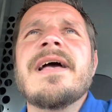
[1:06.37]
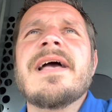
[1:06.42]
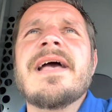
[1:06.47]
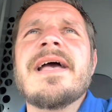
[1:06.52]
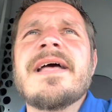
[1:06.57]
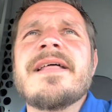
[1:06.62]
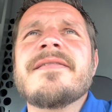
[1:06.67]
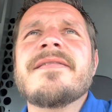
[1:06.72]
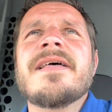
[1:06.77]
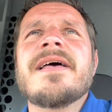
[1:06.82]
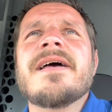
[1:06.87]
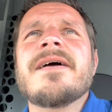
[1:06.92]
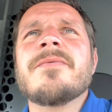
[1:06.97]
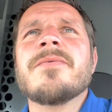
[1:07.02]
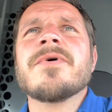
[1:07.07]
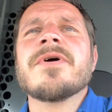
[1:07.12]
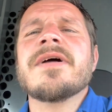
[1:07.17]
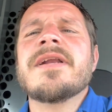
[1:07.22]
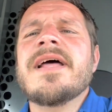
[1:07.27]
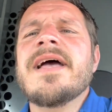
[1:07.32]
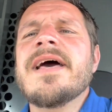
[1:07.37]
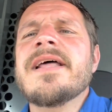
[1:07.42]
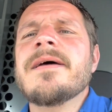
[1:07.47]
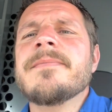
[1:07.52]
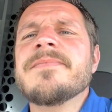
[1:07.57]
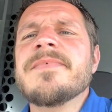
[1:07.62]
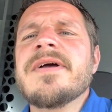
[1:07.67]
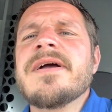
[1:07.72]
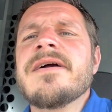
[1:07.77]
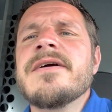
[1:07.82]
And then we're going to head
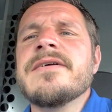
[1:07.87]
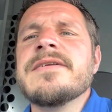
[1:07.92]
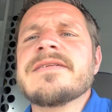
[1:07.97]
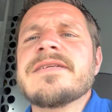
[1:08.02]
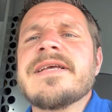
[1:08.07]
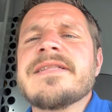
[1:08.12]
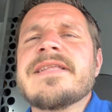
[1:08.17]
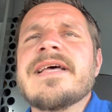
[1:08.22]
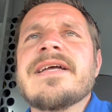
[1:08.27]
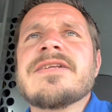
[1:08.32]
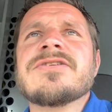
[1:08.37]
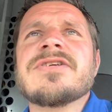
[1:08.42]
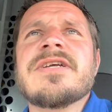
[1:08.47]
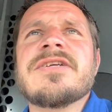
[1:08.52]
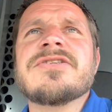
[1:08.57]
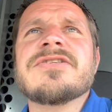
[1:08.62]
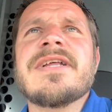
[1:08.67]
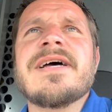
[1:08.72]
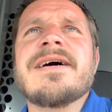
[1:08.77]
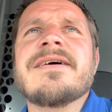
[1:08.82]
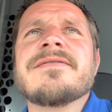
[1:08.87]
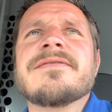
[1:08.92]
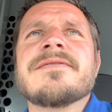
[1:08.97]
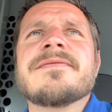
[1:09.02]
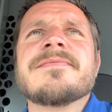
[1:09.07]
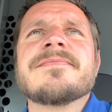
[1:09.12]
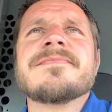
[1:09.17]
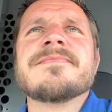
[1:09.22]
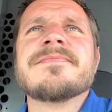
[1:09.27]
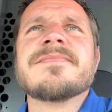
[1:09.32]
up there and get that changed out.
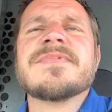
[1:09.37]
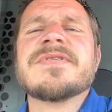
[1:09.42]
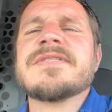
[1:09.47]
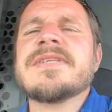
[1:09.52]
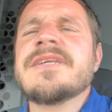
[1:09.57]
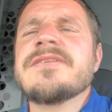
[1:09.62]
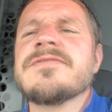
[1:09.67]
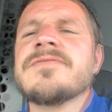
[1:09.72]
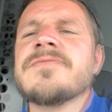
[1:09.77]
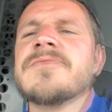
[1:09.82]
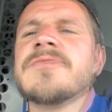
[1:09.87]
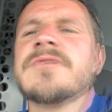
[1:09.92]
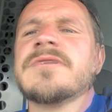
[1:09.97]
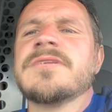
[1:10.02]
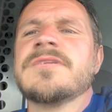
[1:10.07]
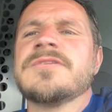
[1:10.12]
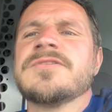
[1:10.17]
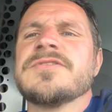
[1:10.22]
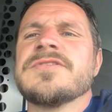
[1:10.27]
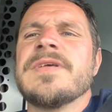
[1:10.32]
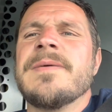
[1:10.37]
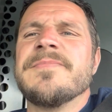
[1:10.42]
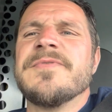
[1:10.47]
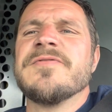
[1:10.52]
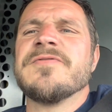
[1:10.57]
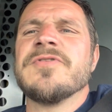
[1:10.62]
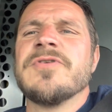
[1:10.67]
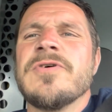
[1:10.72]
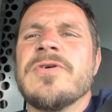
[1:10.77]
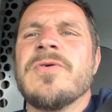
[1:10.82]
Stay tuned.
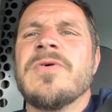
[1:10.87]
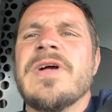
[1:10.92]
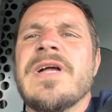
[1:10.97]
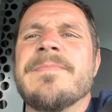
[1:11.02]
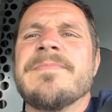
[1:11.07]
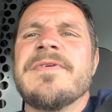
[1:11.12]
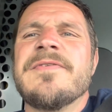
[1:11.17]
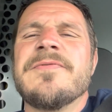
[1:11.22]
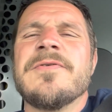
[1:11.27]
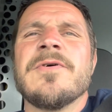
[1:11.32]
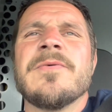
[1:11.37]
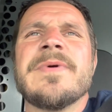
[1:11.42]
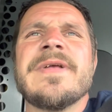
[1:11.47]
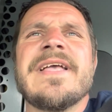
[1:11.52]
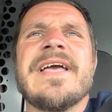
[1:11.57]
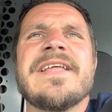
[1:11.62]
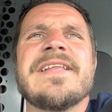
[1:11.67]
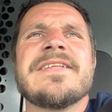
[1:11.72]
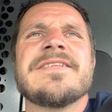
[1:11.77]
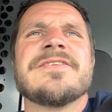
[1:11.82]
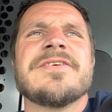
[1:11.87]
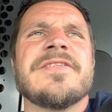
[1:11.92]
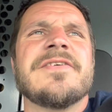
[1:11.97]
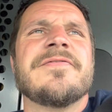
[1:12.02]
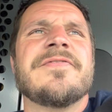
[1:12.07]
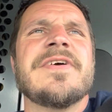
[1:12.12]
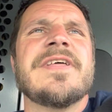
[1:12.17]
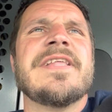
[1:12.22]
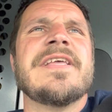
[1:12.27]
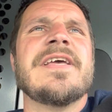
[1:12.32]
Something real quick before we get into the
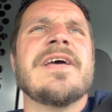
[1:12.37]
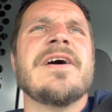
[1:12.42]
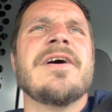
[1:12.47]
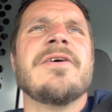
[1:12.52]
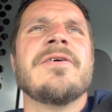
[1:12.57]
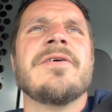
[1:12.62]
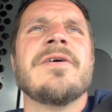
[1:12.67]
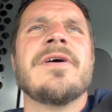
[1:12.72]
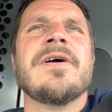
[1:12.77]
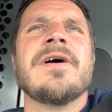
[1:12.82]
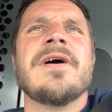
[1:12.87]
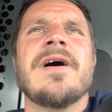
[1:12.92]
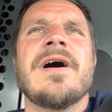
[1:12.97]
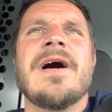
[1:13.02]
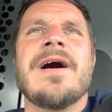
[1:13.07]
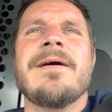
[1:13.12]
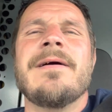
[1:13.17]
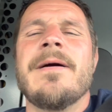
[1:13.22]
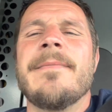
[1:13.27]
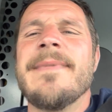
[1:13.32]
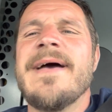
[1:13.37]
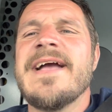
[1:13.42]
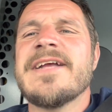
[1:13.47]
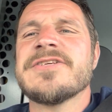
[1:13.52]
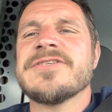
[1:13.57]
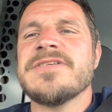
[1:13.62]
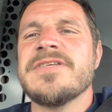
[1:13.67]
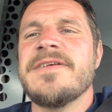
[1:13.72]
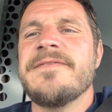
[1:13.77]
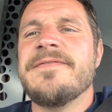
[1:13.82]
video. Uh, I'm
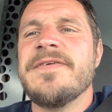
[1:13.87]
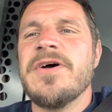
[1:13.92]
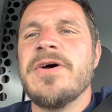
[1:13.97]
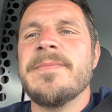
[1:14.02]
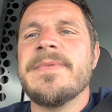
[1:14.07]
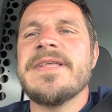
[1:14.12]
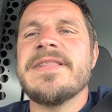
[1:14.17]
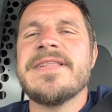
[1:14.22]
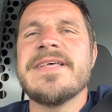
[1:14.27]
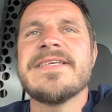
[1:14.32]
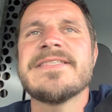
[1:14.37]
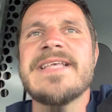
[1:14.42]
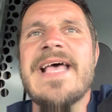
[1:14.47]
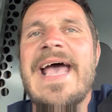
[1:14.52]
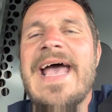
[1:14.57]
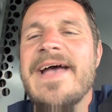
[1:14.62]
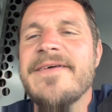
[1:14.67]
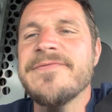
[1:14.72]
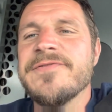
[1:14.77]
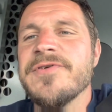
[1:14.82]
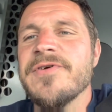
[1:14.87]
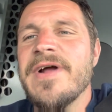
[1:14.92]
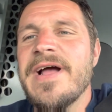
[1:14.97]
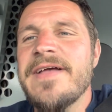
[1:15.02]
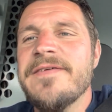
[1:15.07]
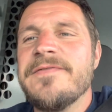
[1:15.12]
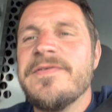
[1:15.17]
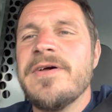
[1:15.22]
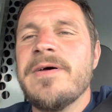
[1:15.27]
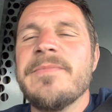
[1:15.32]
actually filming this after
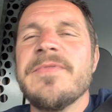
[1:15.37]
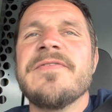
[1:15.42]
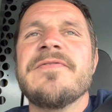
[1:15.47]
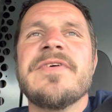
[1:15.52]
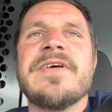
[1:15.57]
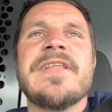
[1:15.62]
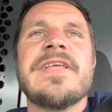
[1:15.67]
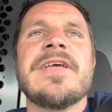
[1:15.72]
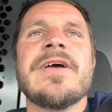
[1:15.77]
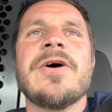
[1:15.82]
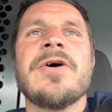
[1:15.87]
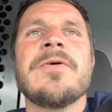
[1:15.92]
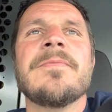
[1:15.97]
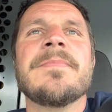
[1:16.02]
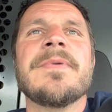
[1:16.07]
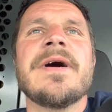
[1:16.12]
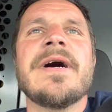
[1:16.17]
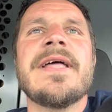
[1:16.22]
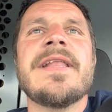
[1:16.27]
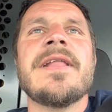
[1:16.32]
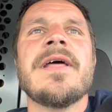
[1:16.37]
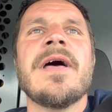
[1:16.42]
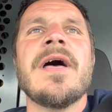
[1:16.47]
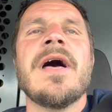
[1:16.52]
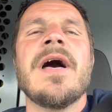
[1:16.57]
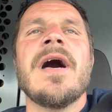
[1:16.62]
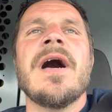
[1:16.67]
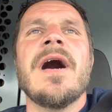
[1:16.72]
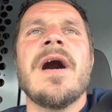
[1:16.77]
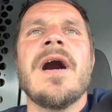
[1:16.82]
I filmed the video, but
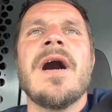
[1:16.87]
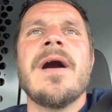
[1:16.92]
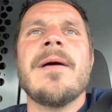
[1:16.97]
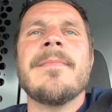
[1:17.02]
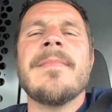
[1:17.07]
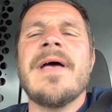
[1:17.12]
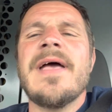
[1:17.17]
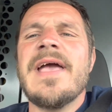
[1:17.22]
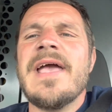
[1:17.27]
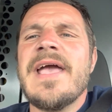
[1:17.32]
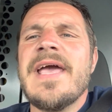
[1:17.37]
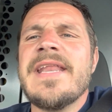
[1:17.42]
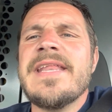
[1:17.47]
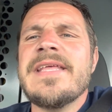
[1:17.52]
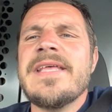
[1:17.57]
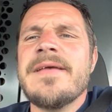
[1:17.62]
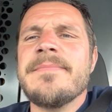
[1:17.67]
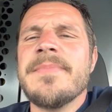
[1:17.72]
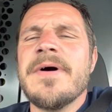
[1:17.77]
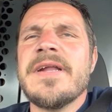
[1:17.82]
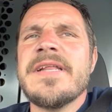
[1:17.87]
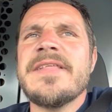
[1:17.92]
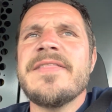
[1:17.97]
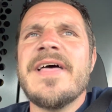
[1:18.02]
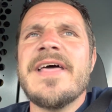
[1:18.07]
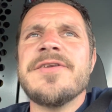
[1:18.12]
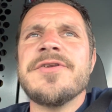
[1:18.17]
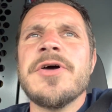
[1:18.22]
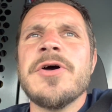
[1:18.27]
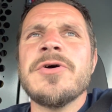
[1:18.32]
um, anybody
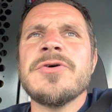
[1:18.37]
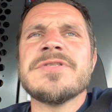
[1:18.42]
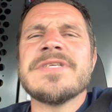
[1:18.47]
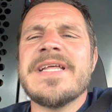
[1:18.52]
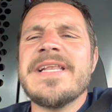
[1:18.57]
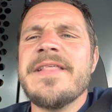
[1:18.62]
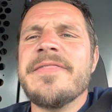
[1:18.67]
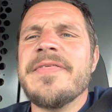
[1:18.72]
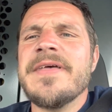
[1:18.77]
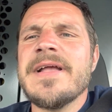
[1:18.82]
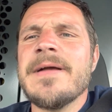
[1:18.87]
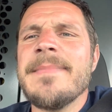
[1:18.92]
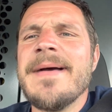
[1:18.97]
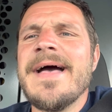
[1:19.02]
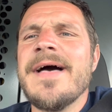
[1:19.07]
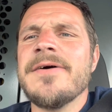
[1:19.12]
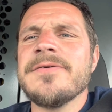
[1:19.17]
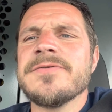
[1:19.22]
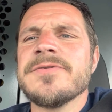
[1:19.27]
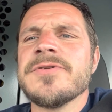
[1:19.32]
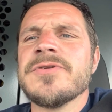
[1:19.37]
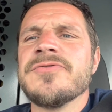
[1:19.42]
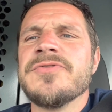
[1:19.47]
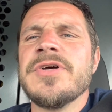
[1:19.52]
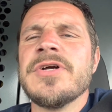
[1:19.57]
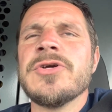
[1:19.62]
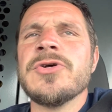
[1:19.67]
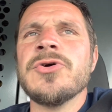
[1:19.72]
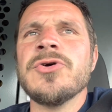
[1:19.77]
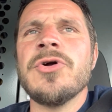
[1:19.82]
that knows anything about
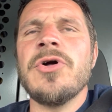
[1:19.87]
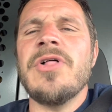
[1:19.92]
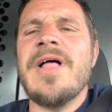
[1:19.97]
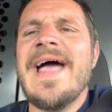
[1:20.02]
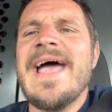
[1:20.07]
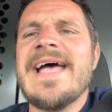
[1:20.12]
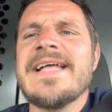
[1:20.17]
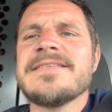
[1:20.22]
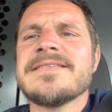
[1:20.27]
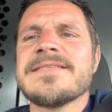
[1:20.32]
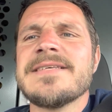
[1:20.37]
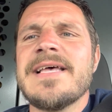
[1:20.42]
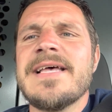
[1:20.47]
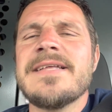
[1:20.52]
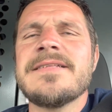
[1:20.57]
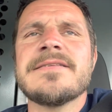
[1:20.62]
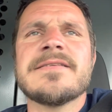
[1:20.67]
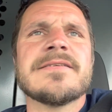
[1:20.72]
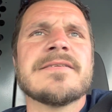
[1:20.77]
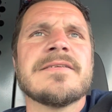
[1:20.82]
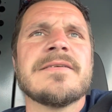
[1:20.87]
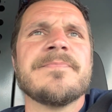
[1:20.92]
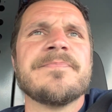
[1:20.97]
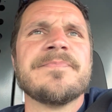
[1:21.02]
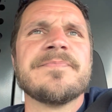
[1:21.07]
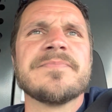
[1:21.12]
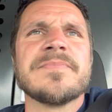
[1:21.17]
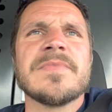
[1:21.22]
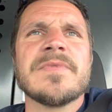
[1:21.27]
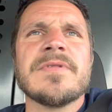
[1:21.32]
the Google AdSense,
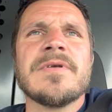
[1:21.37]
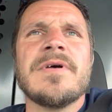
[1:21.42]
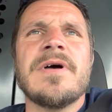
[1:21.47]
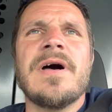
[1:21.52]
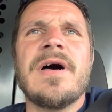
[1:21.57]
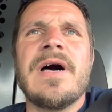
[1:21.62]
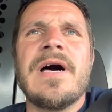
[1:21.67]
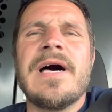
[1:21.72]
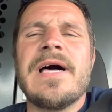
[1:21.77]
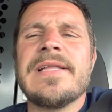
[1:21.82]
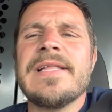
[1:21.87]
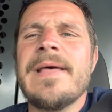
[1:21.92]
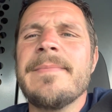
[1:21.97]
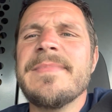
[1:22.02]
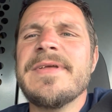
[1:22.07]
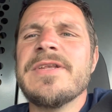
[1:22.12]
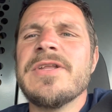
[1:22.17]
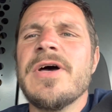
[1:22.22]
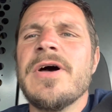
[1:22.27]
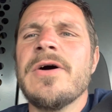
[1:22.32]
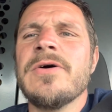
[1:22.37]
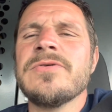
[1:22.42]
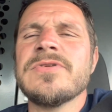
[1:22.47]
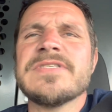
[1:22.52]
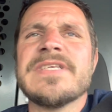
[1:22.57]
uh, let me know.